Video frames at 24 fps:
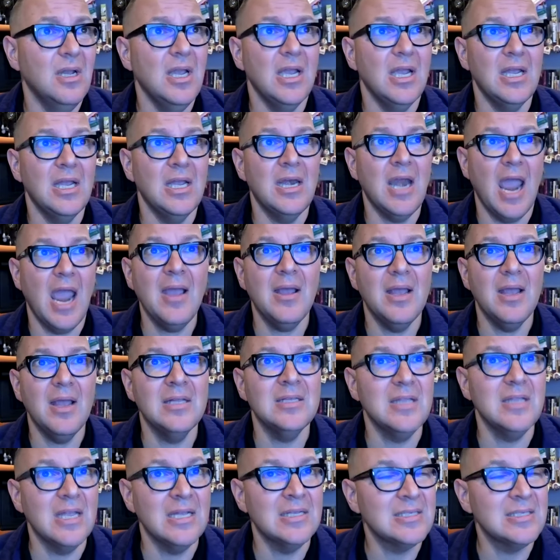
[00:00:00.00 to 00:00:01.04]
In,
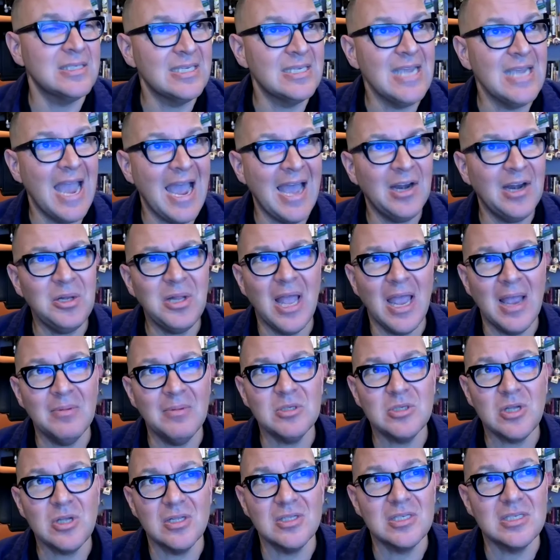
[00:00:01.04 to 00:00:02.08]
in, in, Seattle,
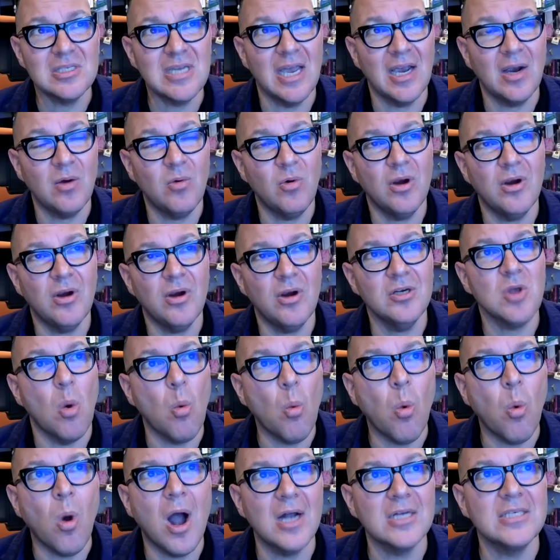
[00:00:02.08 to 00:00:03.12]
Amazon's tech workers
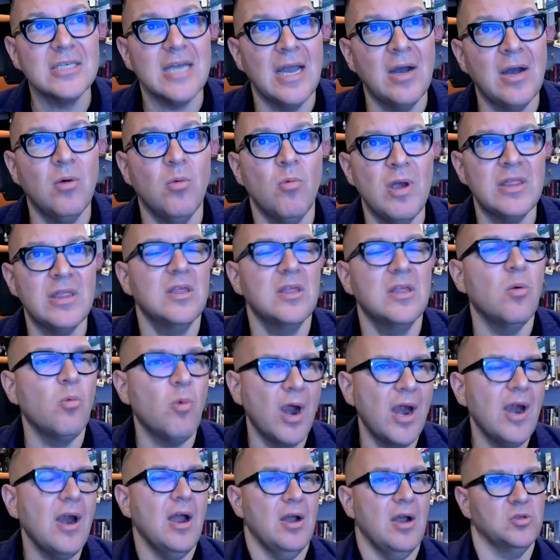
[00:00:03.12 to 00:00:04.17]
walked out with the
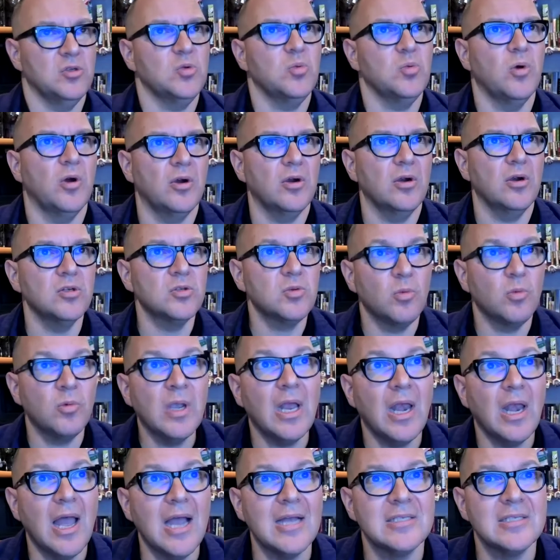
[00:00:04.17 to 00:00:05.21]
warehouse workers,
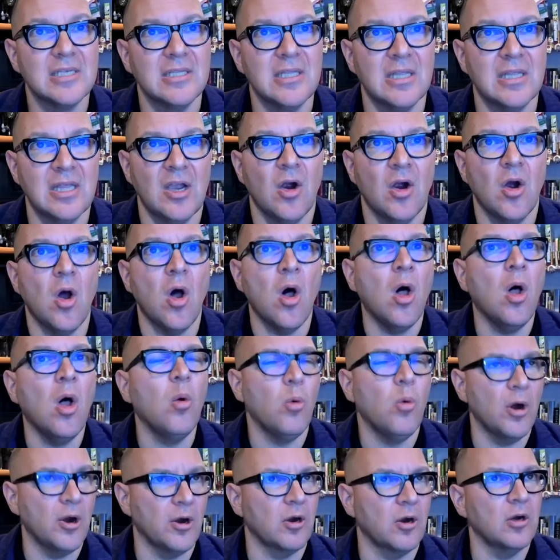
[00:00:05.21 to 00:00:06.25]
realizing that they are all
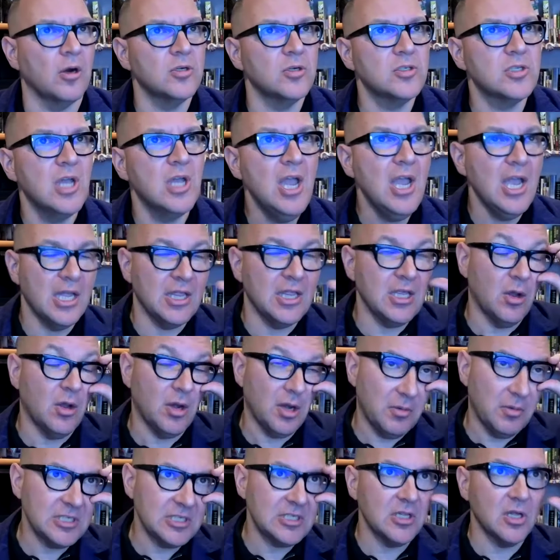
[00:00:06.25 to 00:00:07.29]
workers. And the
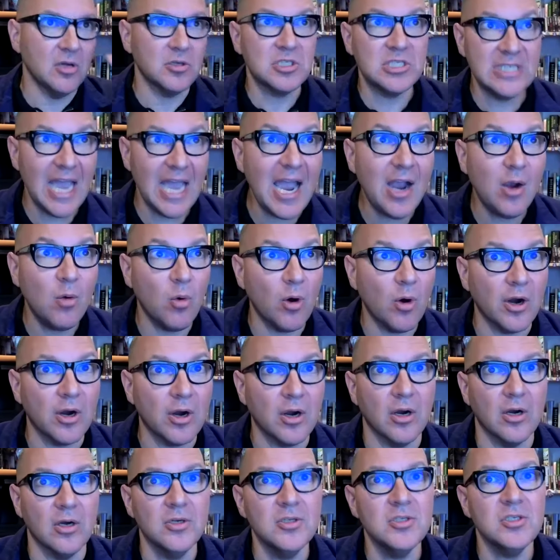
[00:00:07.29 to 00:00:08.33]
only reason those tech
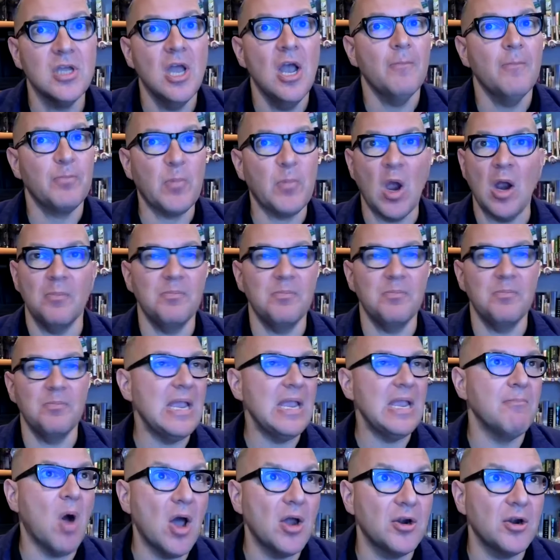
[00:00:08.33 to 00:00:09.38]
workers aren't
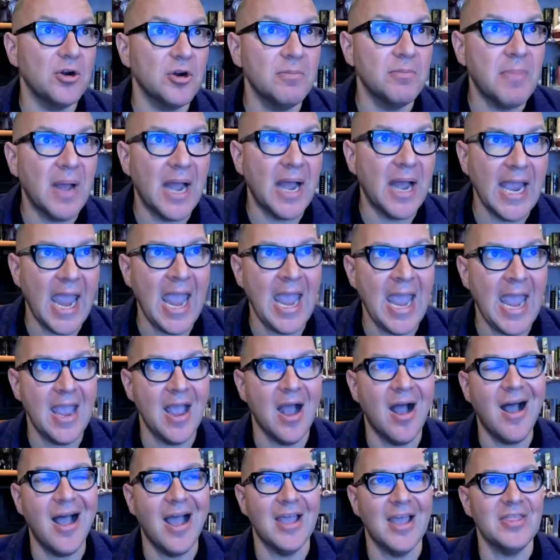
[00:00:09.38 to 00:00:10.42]
being monitored by
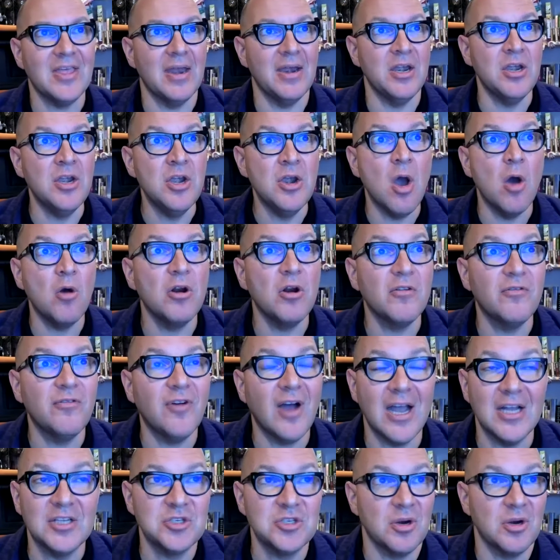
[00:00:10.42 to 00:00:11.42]
AI that notifies